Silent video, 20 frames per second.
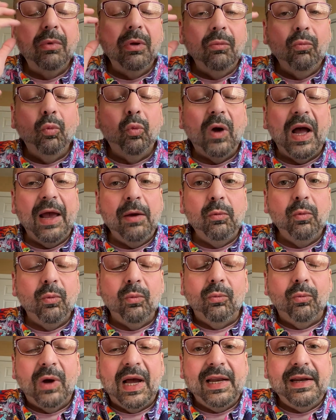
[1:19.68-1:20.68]

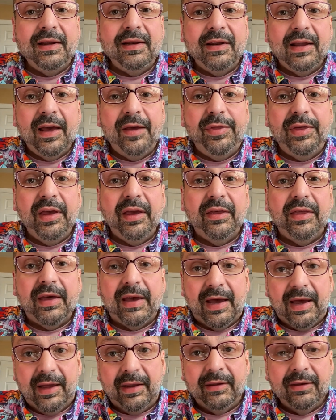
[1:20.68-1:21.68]
Why didn't I think of
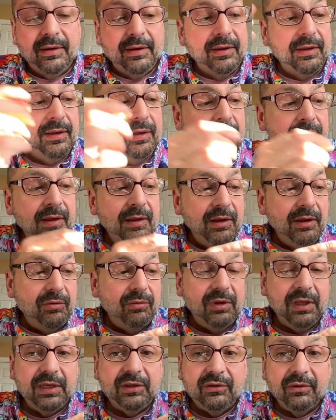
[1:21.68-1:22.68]
that?
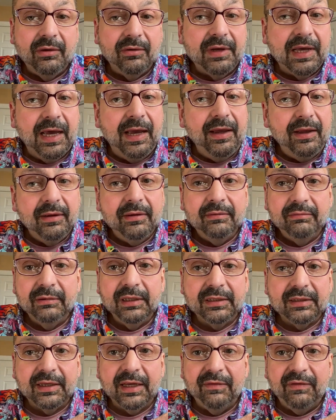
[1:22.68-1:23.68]
Well, let's
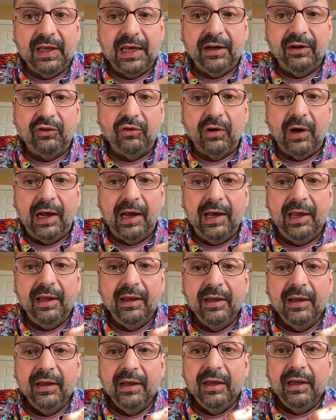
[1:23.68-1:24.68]
give that a try.
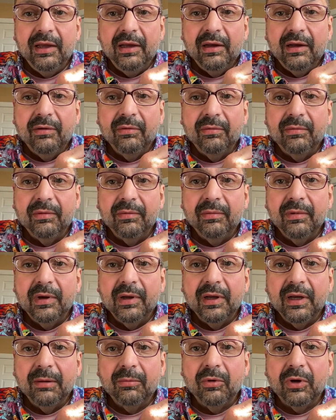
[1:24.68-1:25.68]

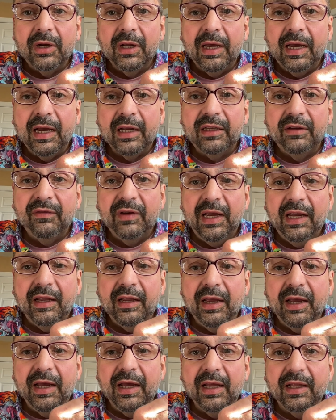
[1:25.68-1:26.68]
I'm going to
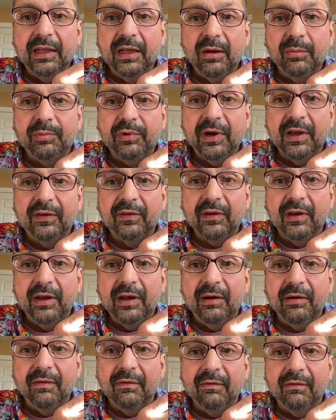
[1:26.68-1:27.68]
activate and I'll press
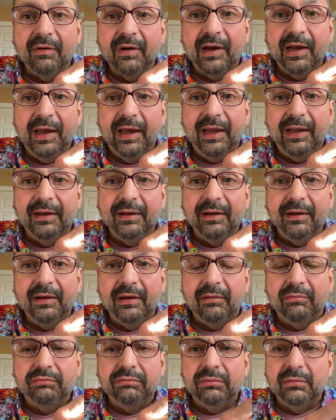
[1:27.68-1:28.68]
right.
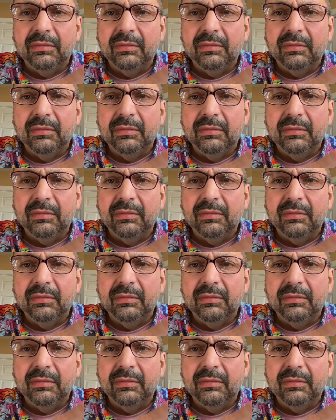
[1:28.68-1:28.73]
Oh,